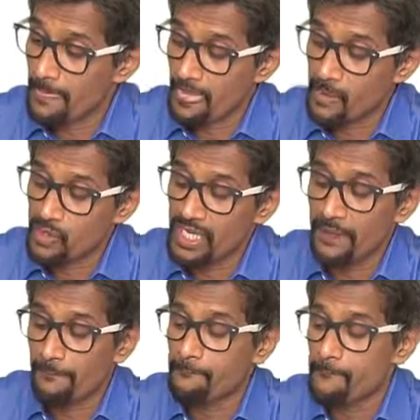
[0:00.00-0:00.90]

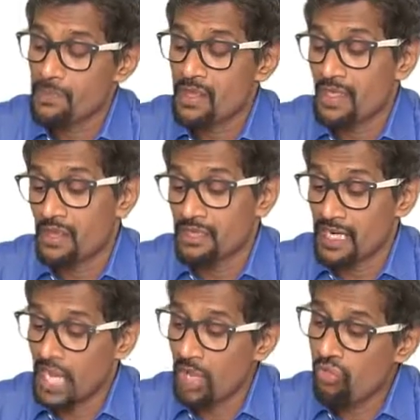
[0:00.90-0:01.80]
Okay,
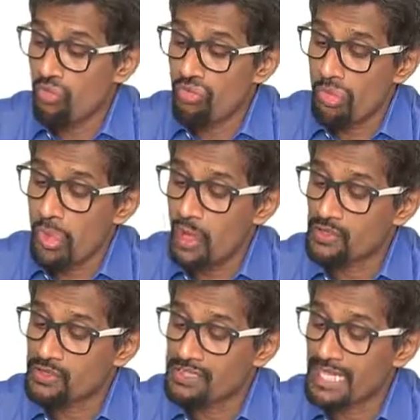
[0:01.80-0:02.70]
now on
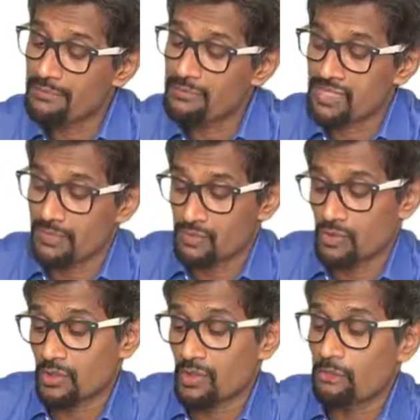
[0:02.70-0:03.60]
the same sum,
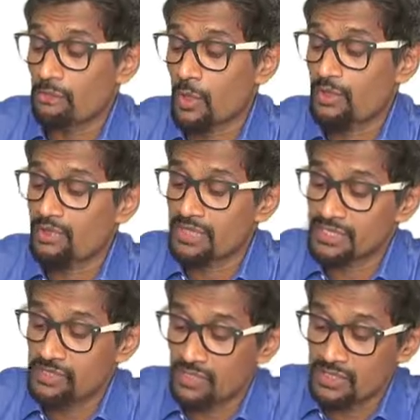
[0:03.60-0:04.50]
so the compound
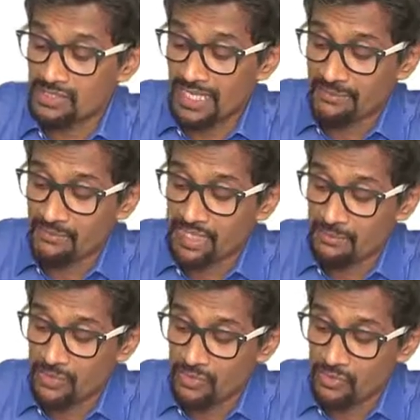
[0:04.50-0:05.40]
interest on the same
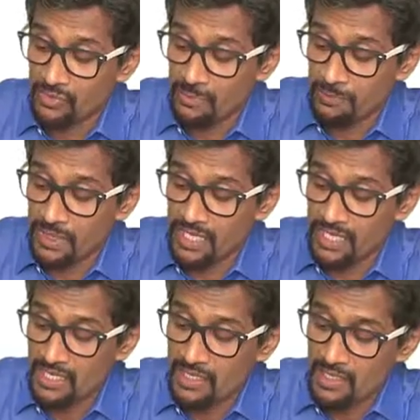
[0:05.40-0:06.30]
sum is going to
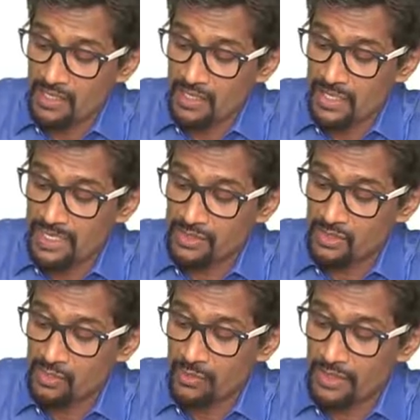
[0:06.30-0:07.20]
be
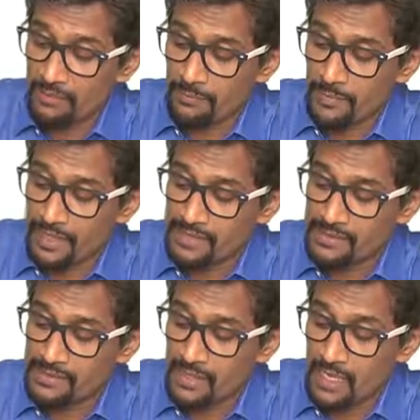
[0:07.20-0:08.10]
into one
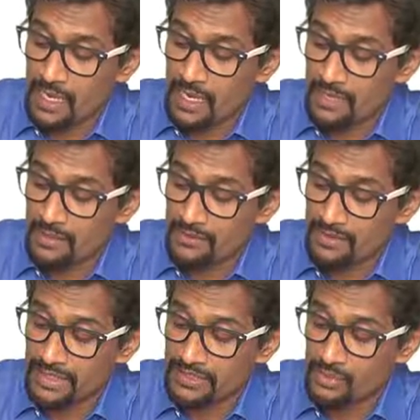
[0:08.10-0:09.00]
plus r
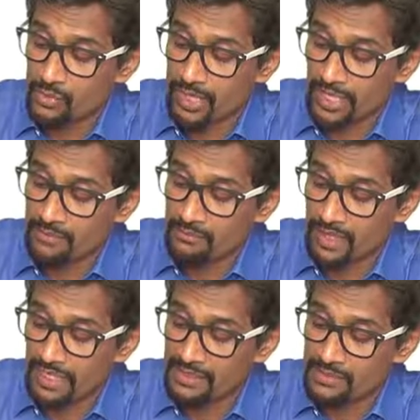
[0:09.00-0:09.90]
raised to n
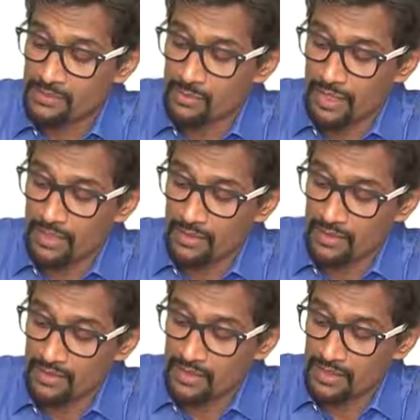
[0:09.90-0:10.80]
minus one
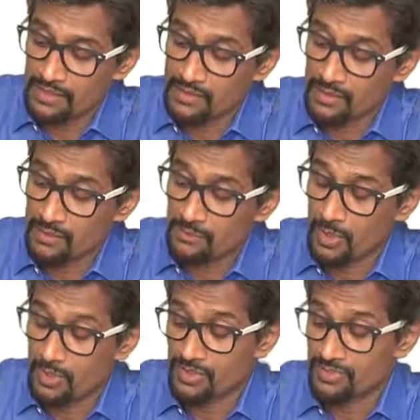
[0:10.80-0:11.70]
is the
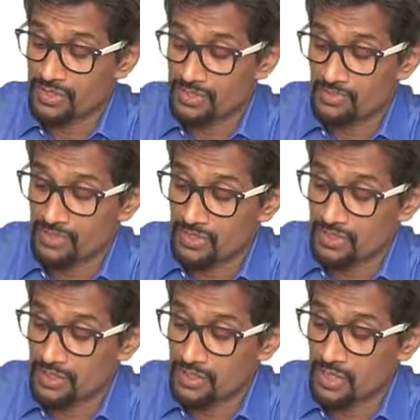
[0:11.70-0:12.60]
compound interest, which will
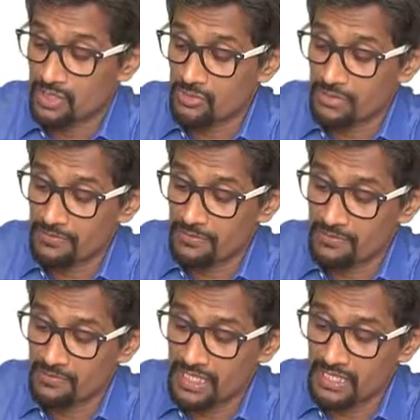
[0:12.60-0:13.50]
turn out to be
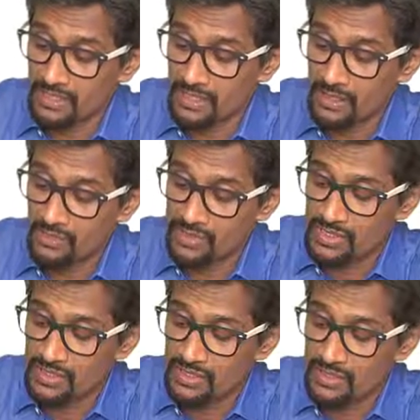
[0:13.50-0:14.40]
fifteen
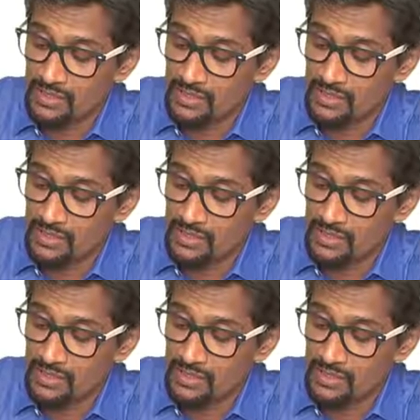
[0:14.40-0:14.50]
thousand